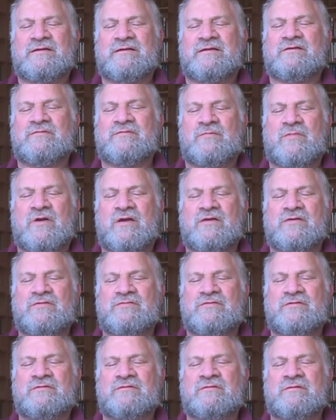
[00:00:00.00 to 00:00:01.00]
A smile is
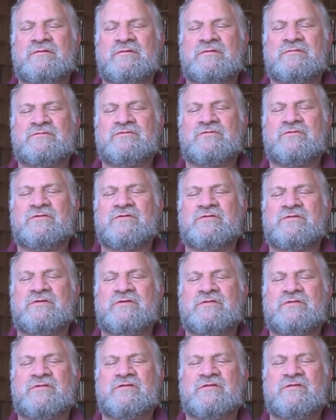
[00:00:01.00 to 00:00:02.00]
the shortest
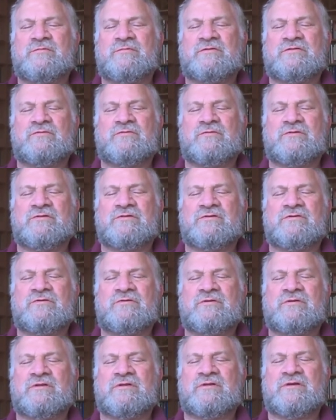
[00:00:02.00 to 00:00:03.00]
distance between
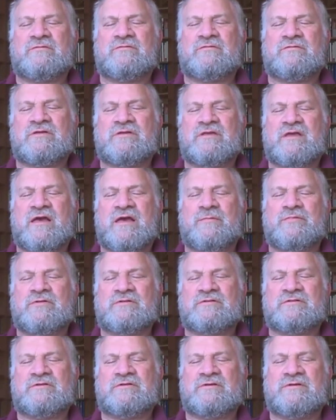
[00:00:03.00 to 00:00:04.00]
you and it with a
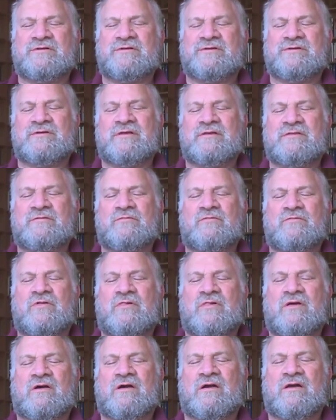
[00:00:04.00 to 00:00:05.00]
capital T,
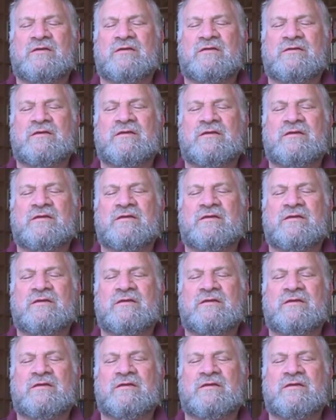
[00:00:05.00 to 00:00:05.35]
small I.